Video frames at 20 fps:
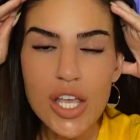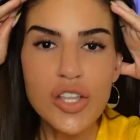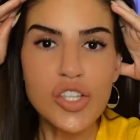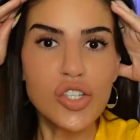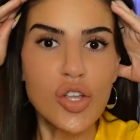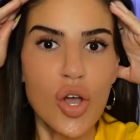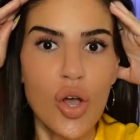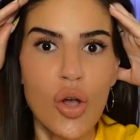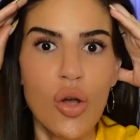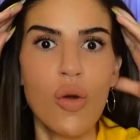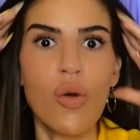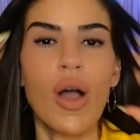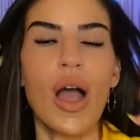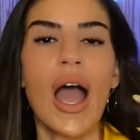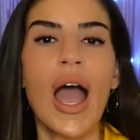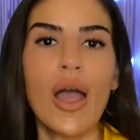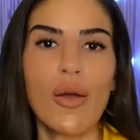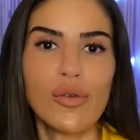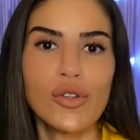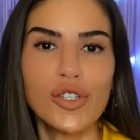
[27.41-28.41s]
so
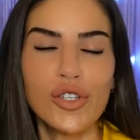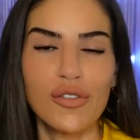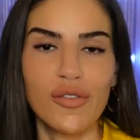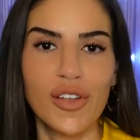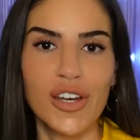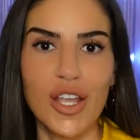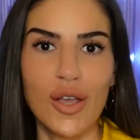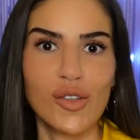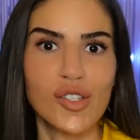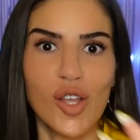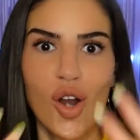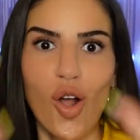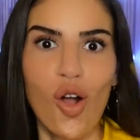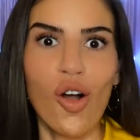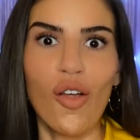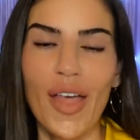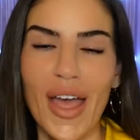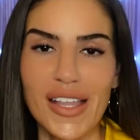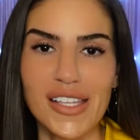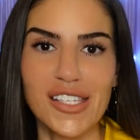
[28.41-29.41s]
i will do videos on
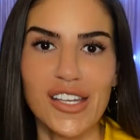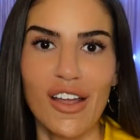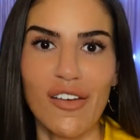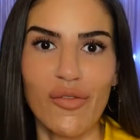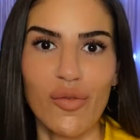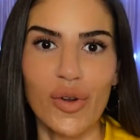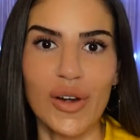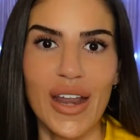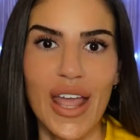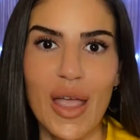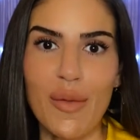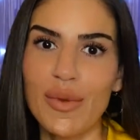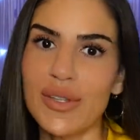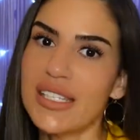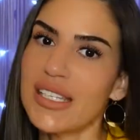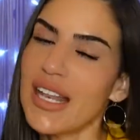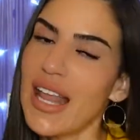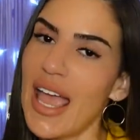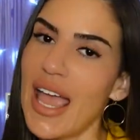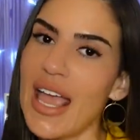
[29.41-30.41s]
all that stuff one day but
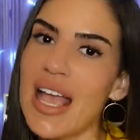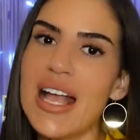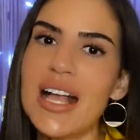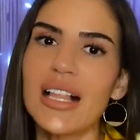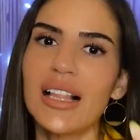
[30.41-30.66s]
today